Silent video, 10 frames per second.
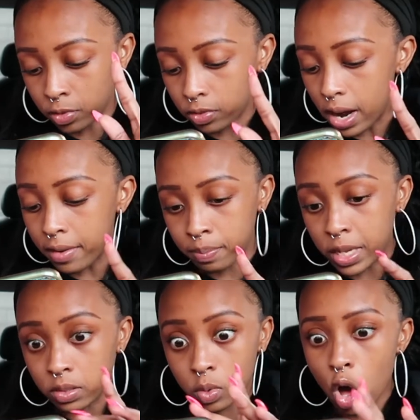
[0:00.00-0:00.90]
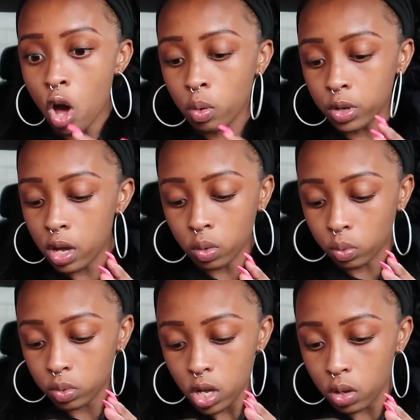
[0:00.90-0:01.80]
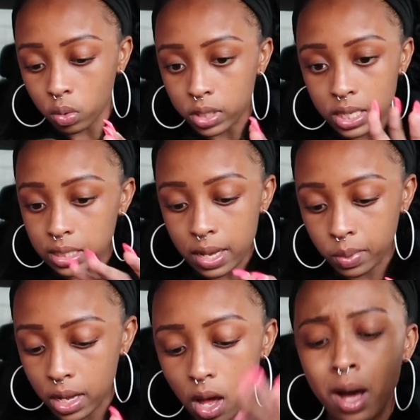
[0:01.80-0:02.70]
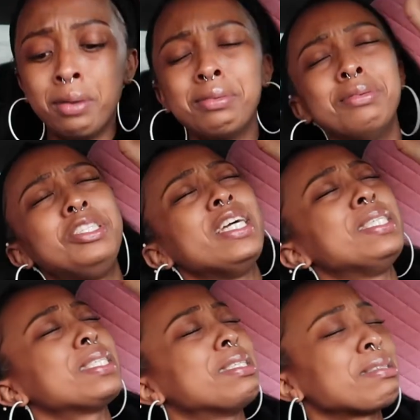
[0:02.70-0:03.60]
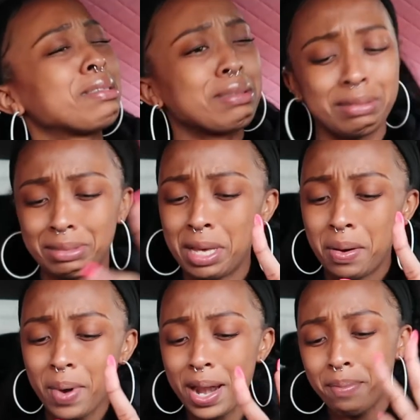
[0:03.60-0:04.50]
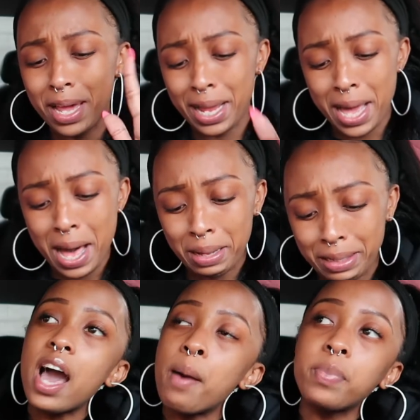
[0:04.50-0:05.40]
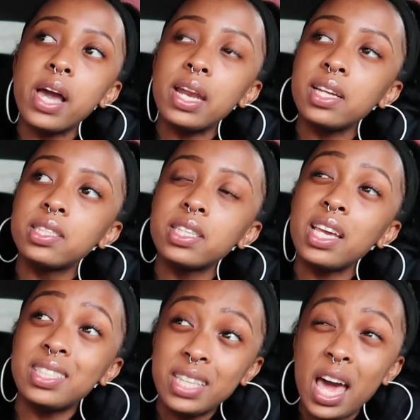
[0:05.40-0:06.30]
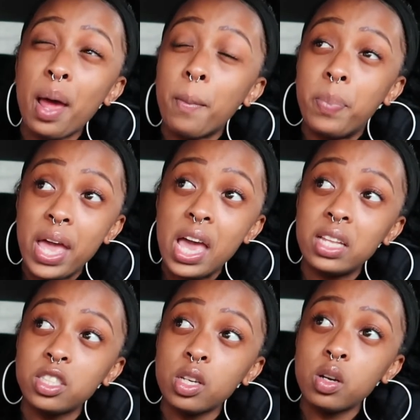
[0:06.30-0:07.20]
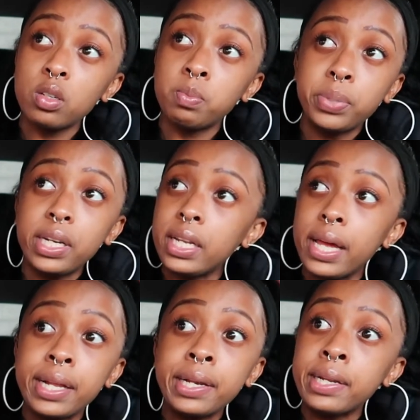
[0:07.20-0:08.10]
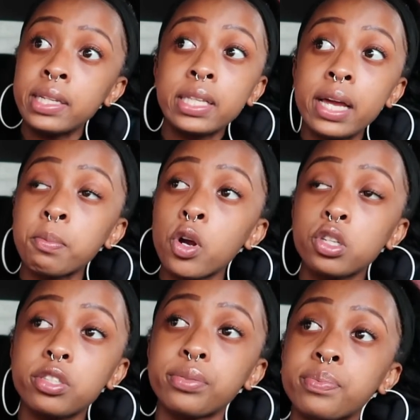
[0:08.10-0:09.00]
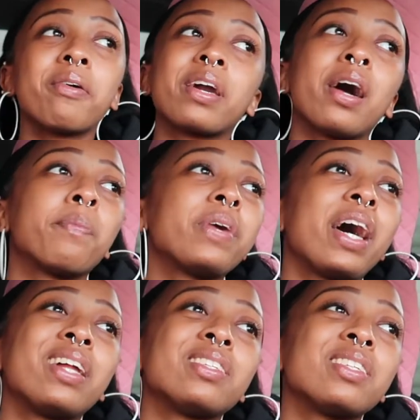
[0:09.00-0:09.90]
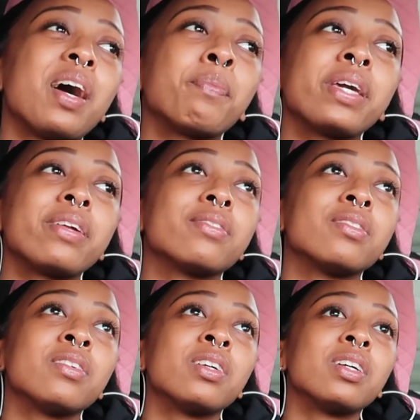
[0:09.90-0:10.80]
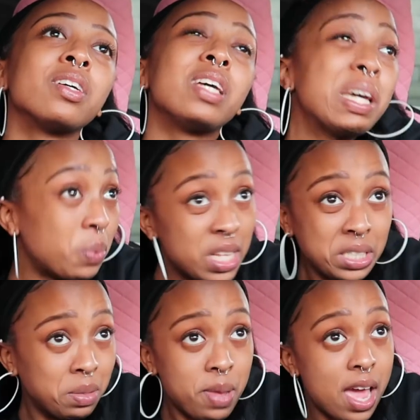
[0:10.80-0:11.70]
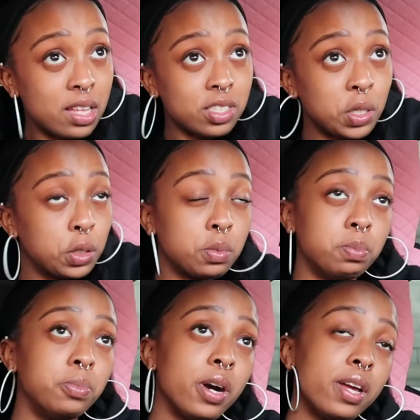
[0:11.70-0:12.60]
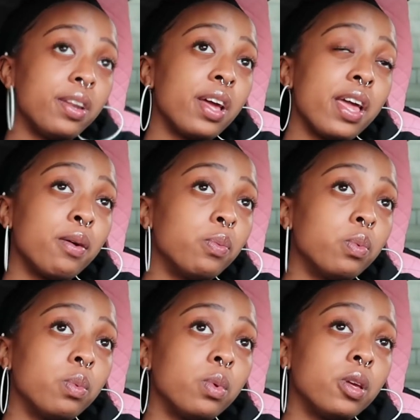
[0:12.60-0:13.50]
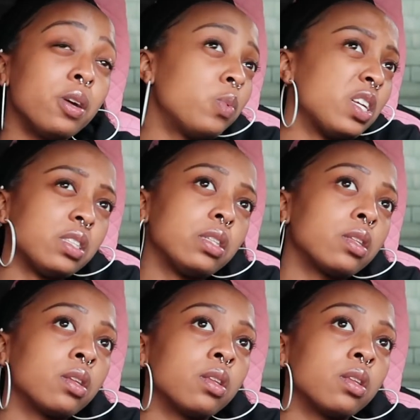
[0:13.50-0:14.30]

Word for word: before I mess around. Oh no, that's not what I, oh Jesus. Wait a minute, y'all. Yeah, I'm be honest, it's not a bad song, but it ain't nothing like Marching. Okay, I'm be honest. I mean, it wasn't a bad song, but it wasn't